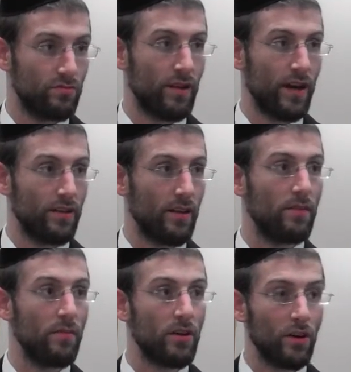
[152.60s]
Right. The
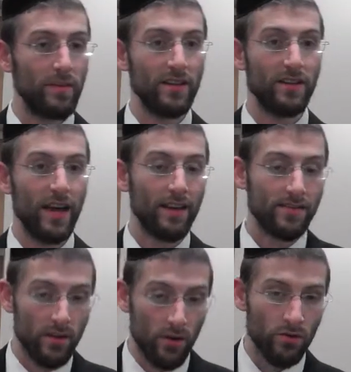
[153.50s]
Mikar Medek Daik
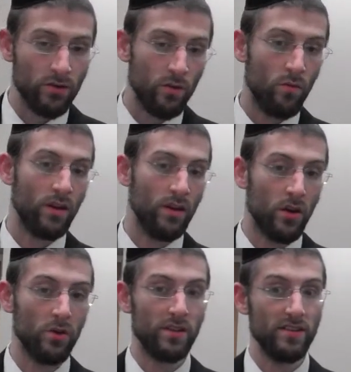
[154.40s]
is only when he
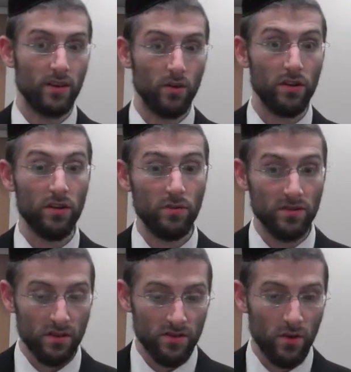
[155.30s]
knows that he's
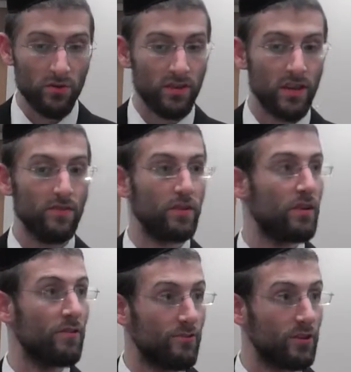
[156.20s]
going to give
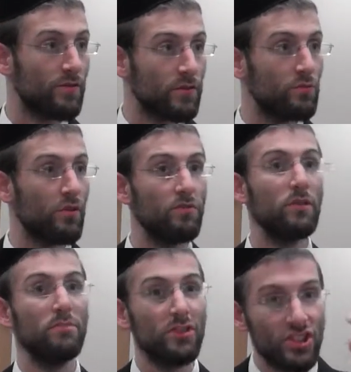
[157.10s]
it in front of 2 or
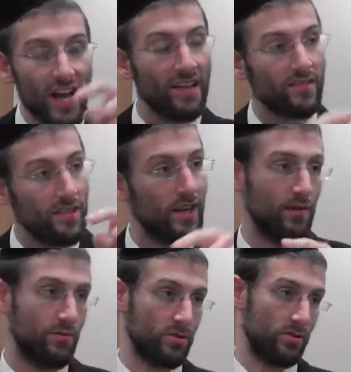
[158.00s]
3, B'shas the
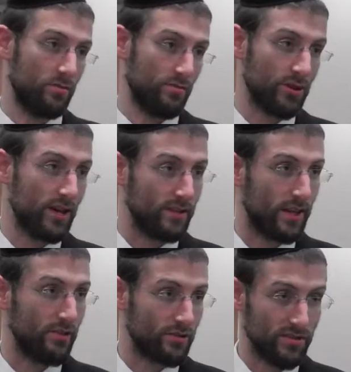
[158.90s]
Gerushin. B'shas the
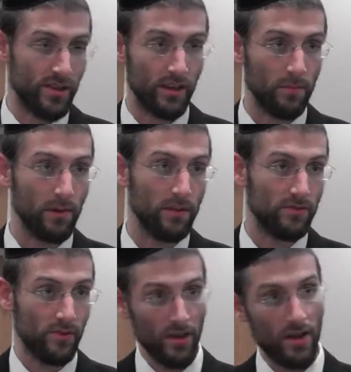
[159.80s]
Gerushin is taking place.